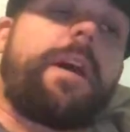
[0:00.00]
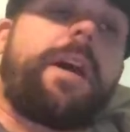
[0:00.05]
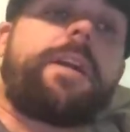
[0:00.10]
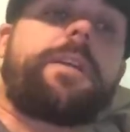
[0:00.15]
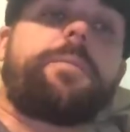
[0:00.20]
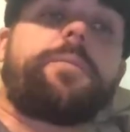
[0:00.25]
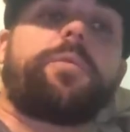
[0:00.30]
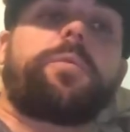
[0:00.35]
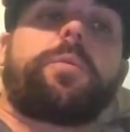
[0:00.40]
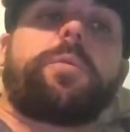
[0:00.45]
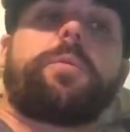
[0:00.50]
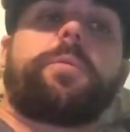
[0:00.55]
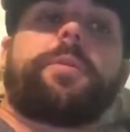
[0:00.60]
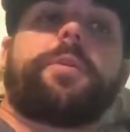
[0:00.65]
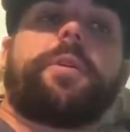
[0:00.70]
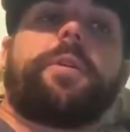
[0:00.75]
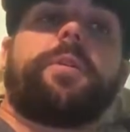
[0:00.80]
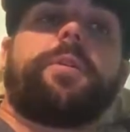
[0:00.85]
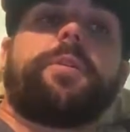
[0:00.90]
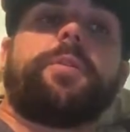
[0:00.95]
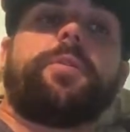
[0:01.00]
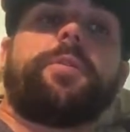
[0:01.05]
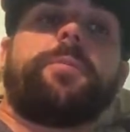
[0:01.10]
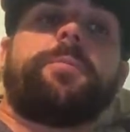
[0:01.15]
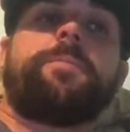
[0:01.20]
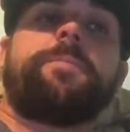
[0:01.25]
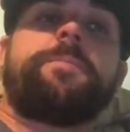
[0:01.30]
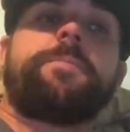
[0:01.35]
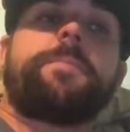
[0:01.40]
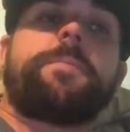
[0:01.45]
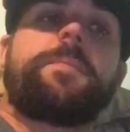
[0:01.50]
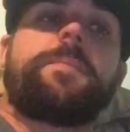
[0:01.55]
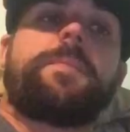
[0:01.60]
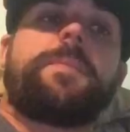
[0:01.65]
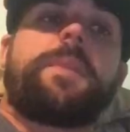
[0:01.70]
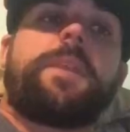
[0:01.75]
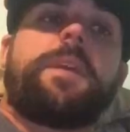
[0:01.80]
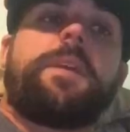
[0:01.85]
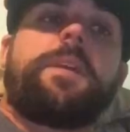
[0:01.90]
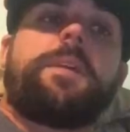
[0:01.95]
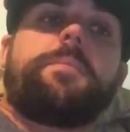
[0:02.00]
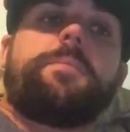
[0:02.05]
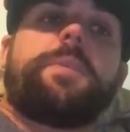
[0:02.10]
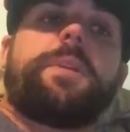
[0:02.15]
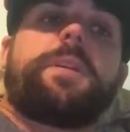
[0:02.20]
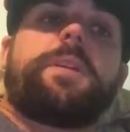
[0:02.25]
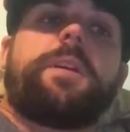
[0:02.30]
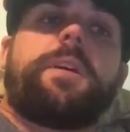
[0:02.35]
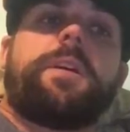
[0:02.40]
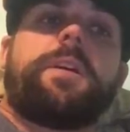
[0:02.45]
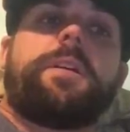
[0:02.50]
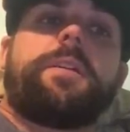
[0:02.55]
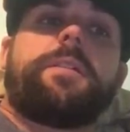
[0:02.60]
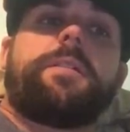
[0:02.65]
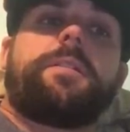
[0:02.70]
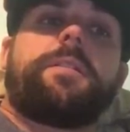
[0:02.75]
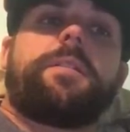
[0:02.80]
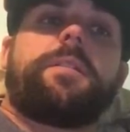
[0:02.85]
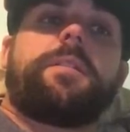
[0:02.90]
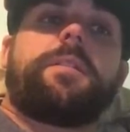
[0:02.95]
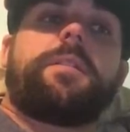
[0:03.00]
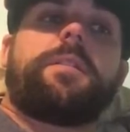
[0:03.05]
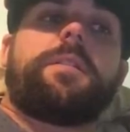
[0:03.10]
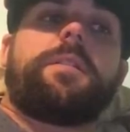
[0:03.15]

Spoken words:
items were returned to him because